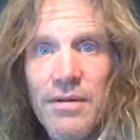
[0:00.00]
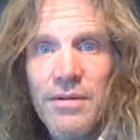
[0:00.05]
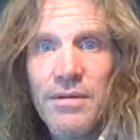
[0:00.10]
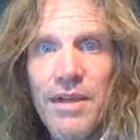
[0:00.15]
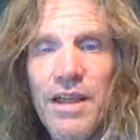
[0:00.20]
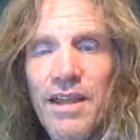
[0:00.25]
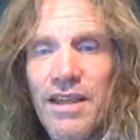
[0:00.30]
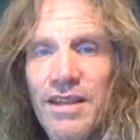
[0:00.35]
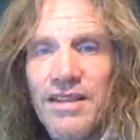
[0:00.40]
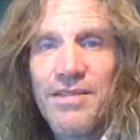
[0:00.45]

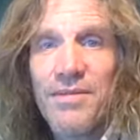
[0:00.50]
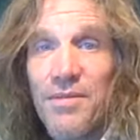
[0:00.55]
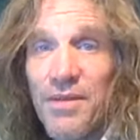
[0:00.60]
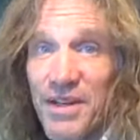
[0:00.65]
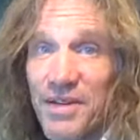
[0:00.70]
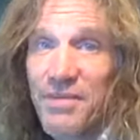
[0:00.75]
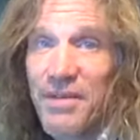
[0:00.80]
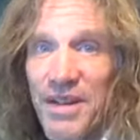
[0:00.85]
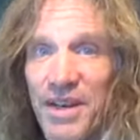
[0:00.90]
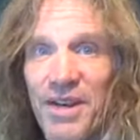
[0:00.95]
Okay,
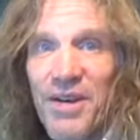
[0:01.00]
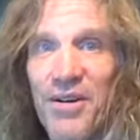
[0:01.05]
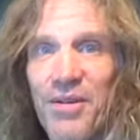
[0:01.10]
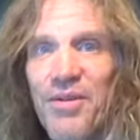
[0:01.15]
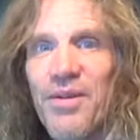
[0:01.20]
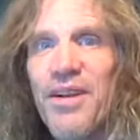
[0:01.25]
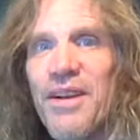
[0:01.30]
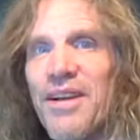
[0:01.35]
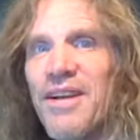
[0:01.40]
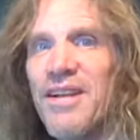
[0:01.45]
we, we
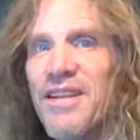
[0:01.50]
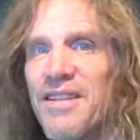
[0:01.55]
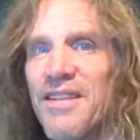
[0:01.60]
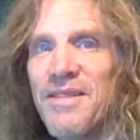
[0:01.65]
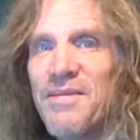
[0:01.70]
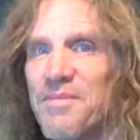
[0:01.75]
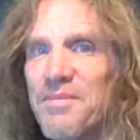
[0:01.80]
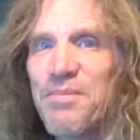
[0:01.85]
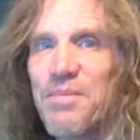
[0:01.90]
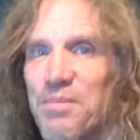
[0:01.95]
know
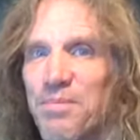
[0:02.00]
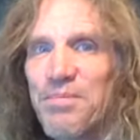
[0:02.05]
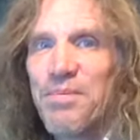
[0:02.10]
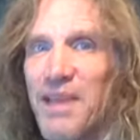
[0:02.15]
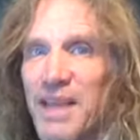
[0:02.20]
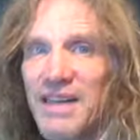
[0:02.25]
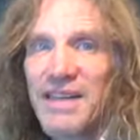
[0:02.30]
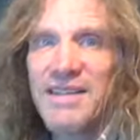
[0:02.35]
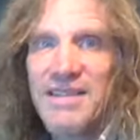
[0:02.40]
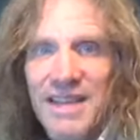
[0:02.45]
that
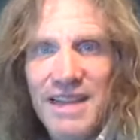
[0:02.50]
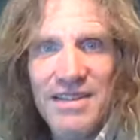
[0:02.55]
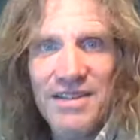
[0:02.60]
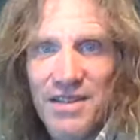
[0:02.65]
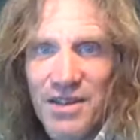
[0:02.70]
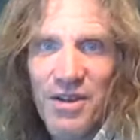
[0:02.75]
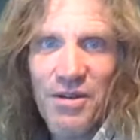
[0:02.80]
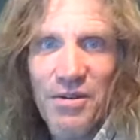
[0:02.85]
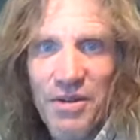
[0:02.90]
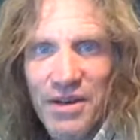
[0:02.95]
penis has
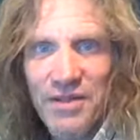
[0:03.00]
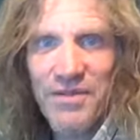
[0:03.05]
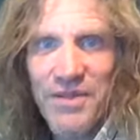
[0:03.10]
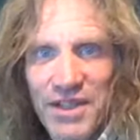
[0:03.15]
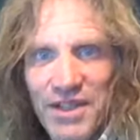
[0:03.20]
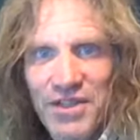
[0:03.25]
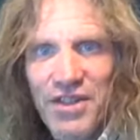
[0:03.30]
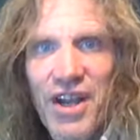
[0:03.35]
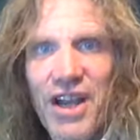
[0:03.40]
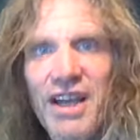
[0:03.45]
to go into
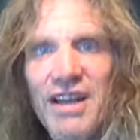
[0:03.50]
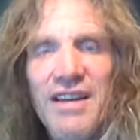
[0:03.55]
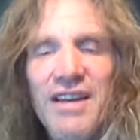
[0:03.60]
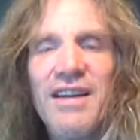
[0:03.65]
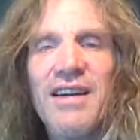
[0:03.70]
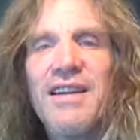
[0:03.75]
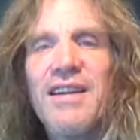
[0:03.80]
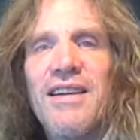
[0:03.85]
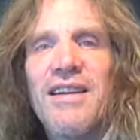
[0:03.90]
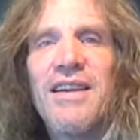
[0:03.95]

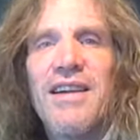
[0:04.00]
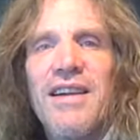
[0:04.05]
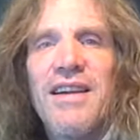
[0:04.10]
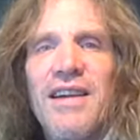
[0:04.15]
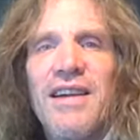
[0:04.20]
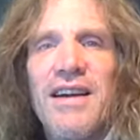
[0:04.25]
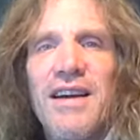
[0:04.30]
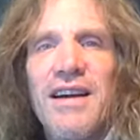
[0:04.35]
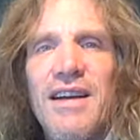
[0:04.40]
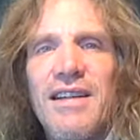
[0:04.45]
vagina
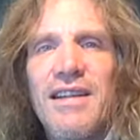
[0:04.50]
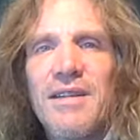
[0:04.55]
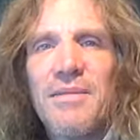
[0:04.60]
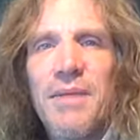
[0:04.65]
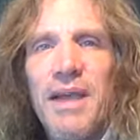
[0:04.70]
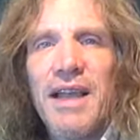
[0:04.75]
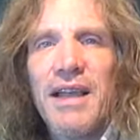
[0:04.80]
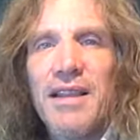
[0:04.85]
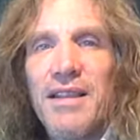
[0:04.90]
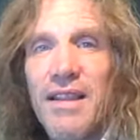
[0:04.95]
uh, to
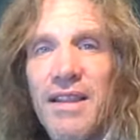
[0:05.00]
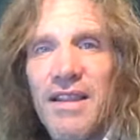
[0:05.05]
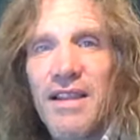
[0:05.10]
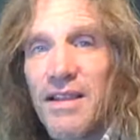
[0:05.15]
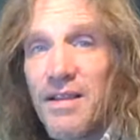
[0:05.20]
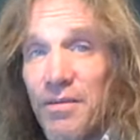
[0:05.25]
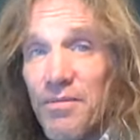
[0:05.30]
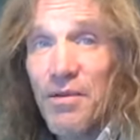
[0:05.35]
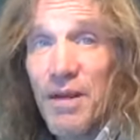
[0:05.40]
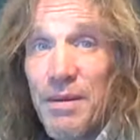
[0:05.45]
make
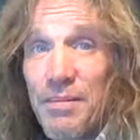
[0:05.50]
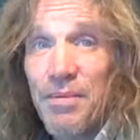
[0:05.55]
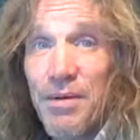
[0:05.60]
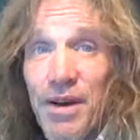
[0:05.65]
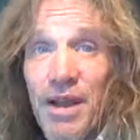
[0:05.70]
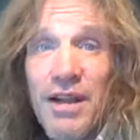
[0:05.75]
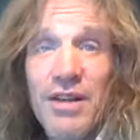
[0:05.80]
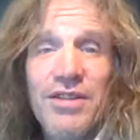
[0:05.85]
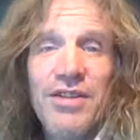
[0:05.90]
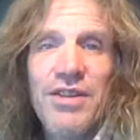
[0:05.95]
the
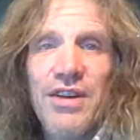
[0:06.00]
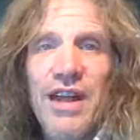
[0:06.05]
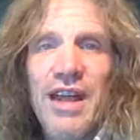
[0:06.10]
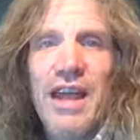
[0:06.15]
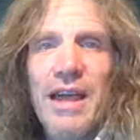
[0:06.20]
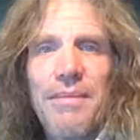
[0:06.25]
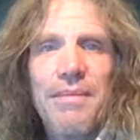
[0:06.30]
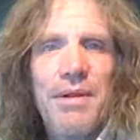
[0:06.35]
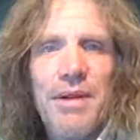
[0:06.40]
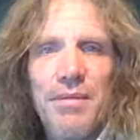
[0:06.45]
reproduction
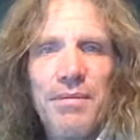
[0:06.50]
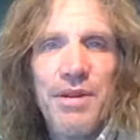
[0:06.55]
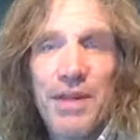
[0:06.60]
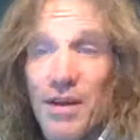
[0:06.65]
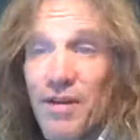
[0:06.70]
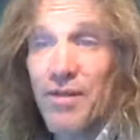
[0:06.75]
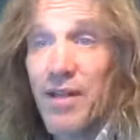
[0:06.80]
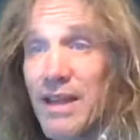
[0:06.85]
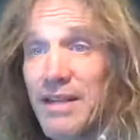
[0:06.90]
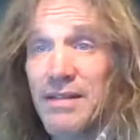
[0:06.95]
happen, and we
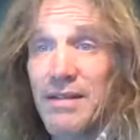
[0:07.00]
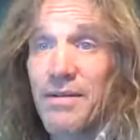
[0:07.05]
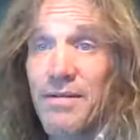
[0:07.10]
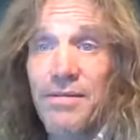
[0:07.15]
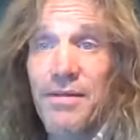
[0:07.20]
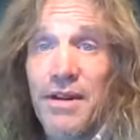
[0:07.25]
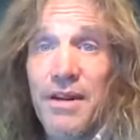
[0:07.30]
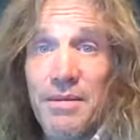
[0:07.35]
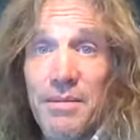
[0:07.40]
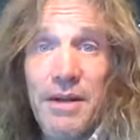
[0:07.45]
know that's a
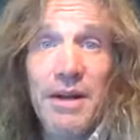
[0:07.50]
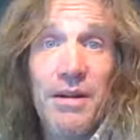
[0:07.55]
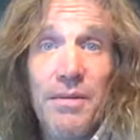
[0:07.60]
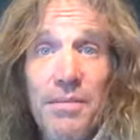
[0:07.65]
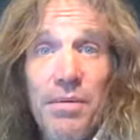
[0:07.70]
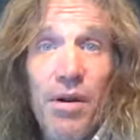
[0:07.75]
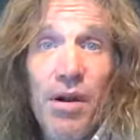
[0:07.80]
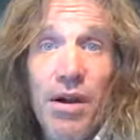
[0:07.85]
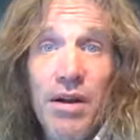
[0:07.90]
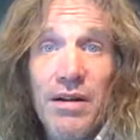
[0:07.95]
fundamental
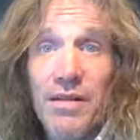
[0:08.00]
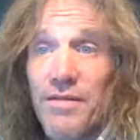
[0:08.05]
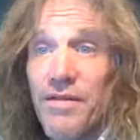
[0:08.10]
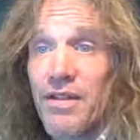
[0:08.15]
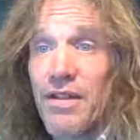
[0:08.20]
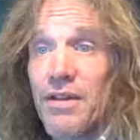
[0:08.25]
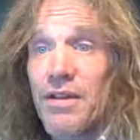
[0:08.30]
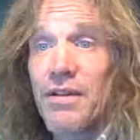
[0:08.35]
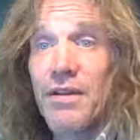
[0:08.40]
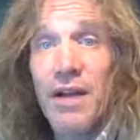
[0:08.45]
part of
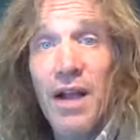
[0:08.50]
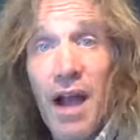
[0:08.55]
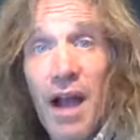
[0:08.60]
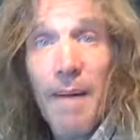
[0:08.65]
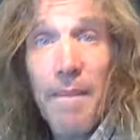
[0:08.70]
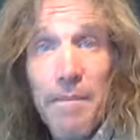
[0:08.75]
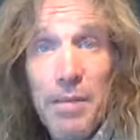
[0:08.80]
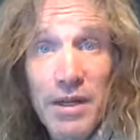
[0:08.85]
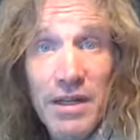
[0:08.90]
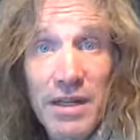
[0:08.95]
the
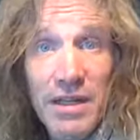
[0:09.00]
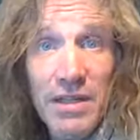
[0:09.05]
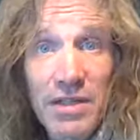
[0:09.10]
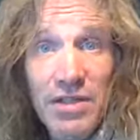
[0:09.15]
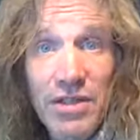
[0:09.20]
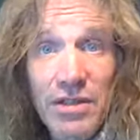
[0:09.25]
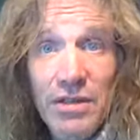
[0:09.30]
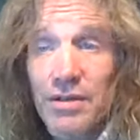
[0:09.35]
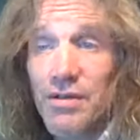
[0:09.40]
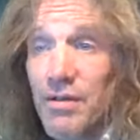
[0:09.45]
competition.